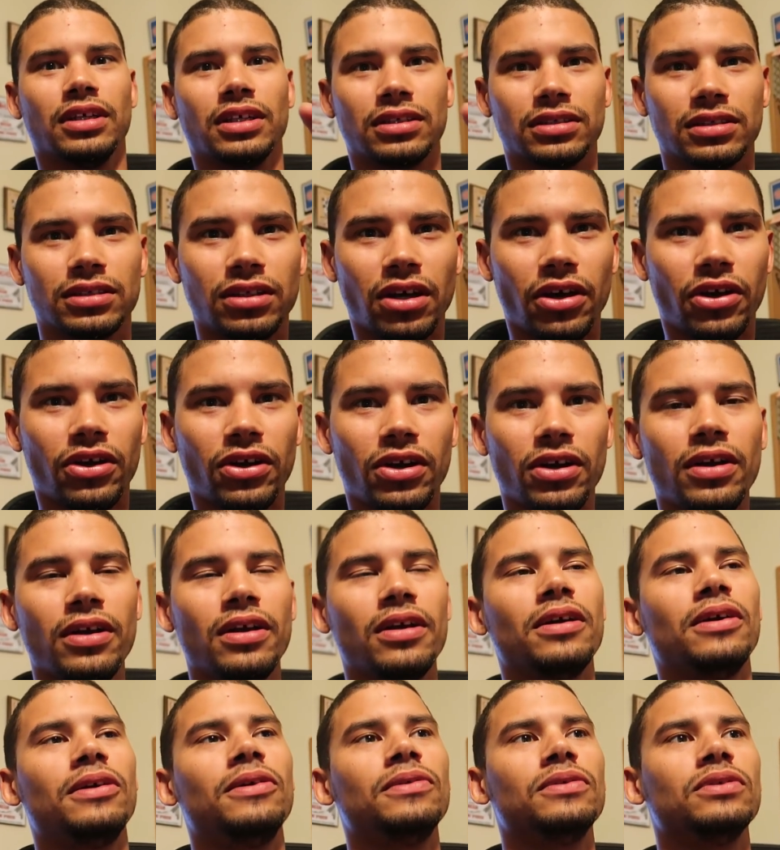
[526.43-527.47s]
stutter.
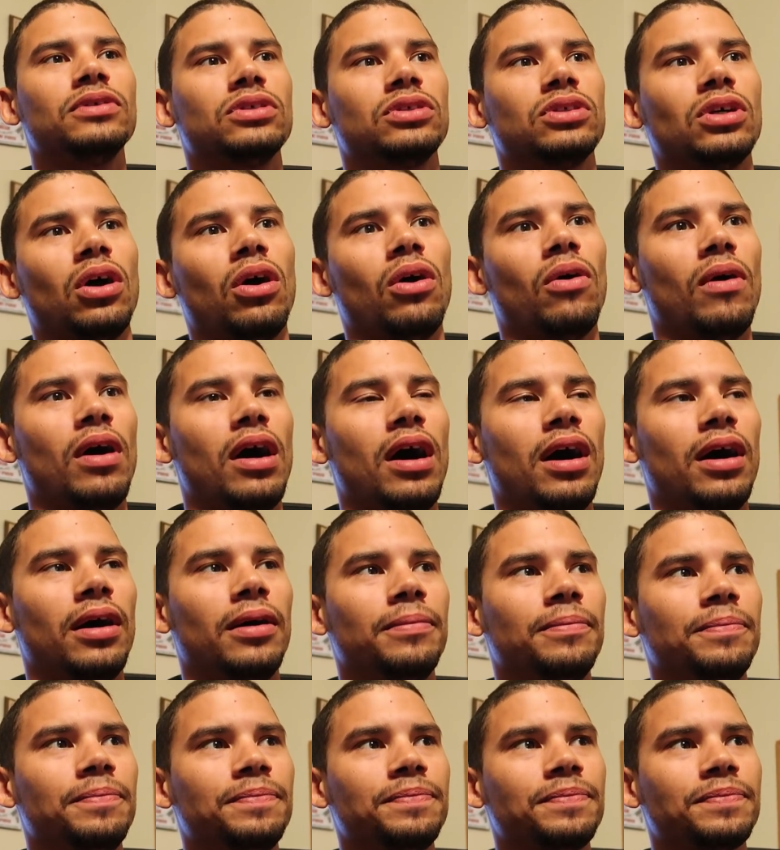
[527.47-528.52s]

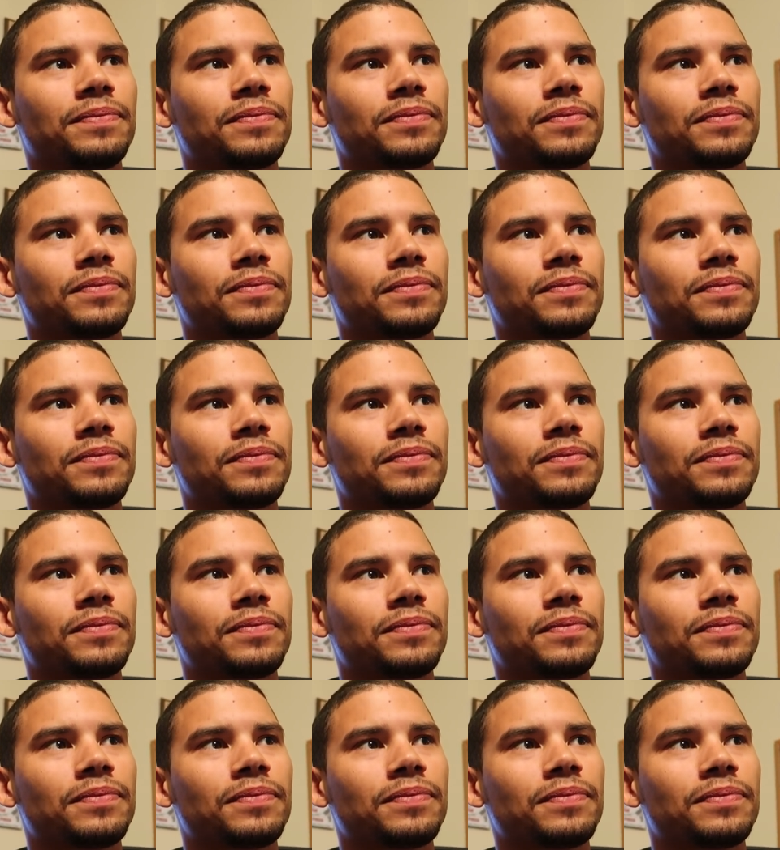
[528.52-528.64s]
So,